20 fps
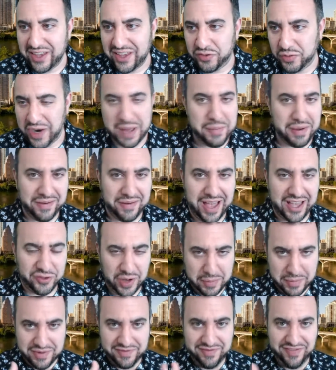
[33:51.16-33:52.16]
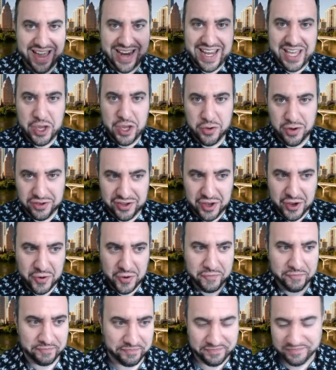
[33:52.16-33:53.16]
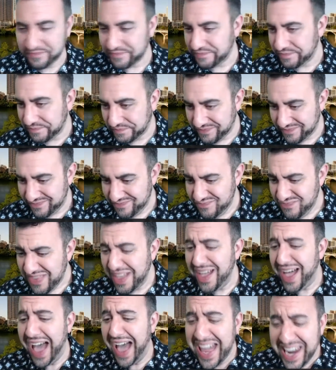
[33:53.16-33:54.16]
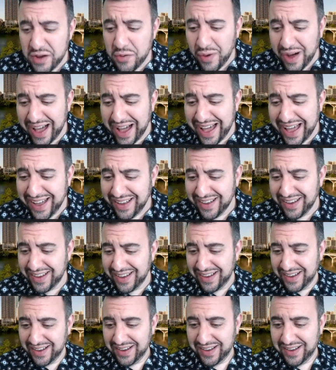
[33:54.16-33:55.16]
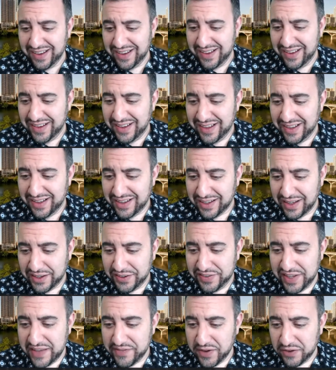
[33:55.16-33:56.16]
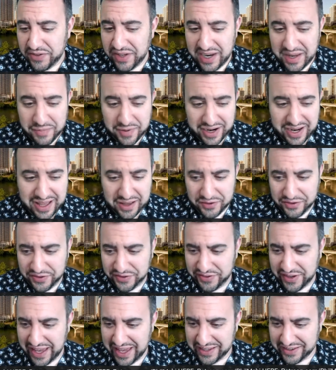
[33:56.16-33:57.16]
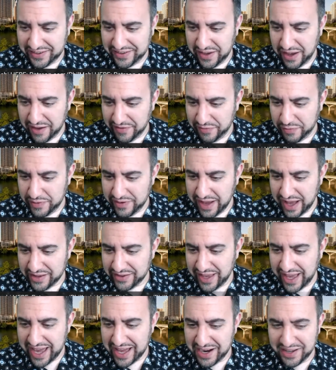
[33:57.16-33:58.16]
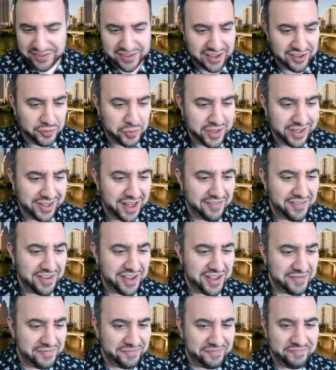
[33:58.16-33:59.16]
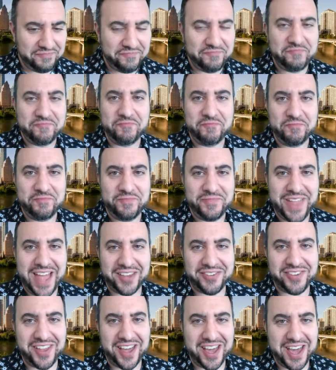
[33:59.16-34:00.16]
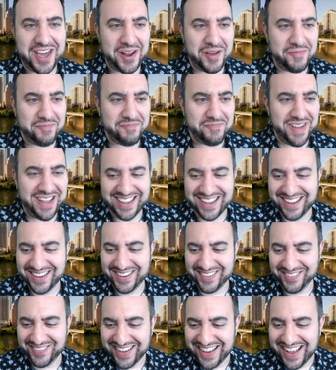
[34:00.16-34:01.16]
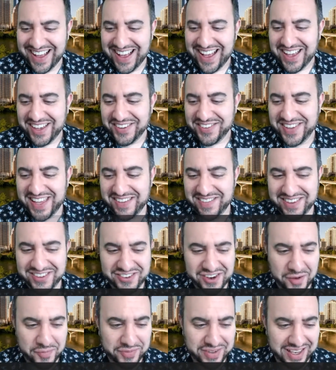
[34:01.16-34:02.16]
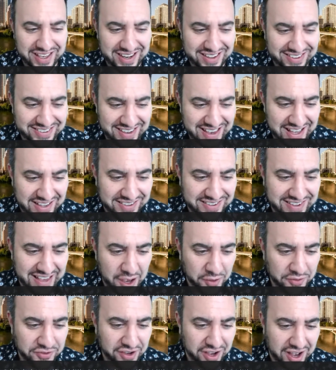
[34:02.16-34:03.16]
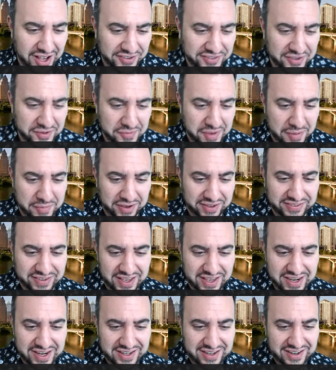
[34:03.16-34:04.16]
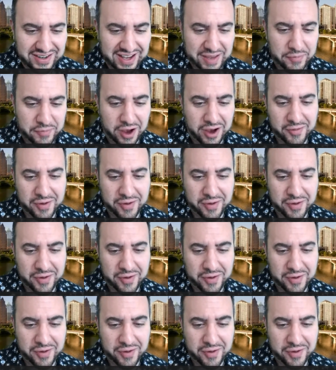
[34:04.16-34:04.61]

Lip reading: That's what I'm inviting you to do. Anyway, let's see if there's anybody else saying stuff. We got Diana says, we love it. Thanks, Diana. Stevie jumped in and said, sounds awesome. I'm excited. I'm